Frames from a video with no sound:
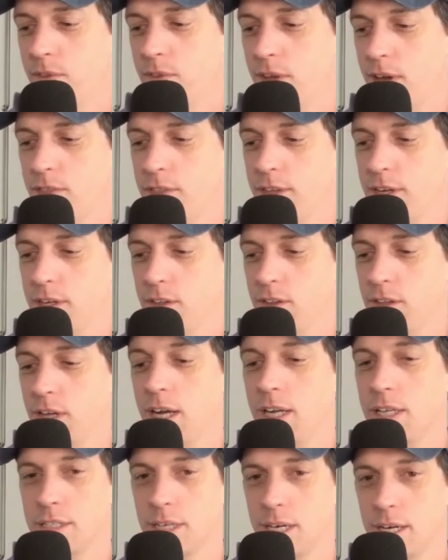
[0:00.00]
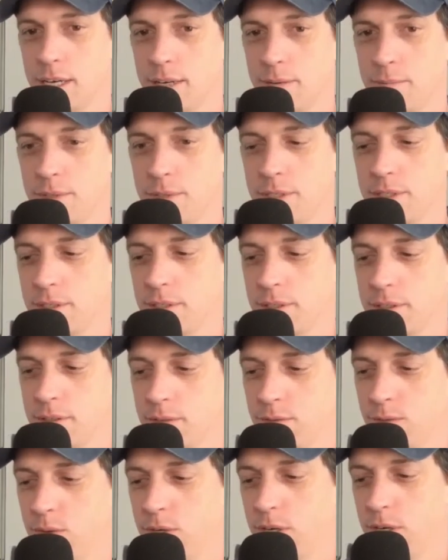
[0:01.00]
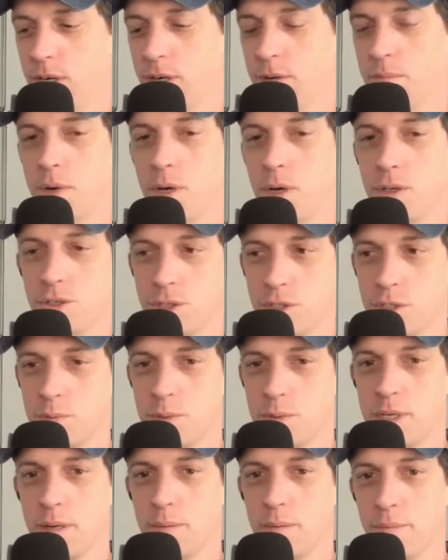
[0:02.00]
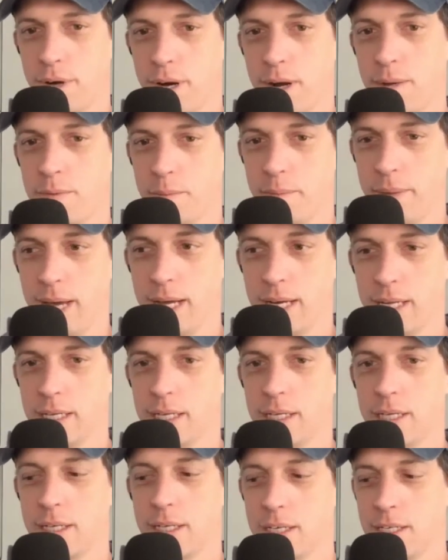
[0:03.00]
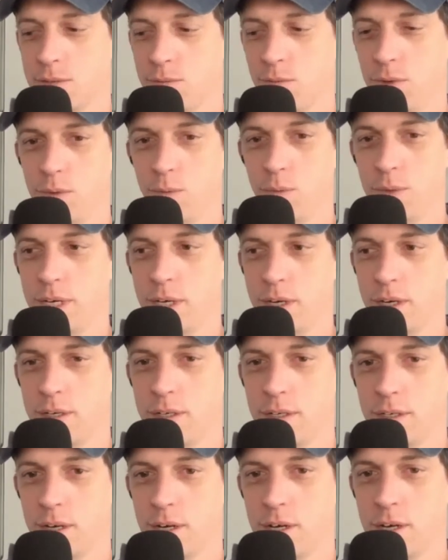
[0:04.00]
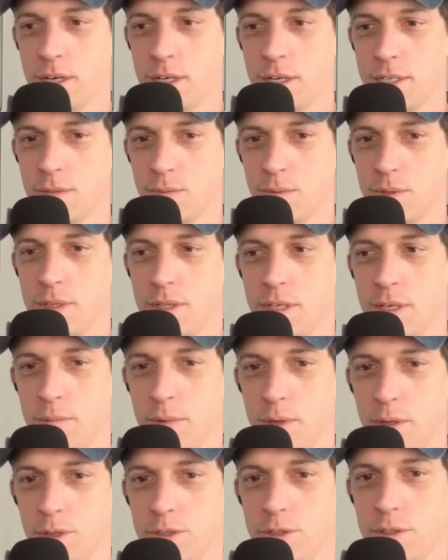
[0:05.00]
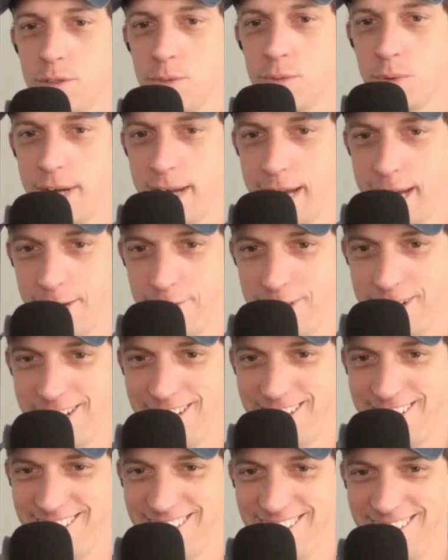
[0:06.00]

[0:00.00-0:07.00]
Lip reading: I think a lot of times when our emotions become problematic is when we aren't honest with the emotions we're having,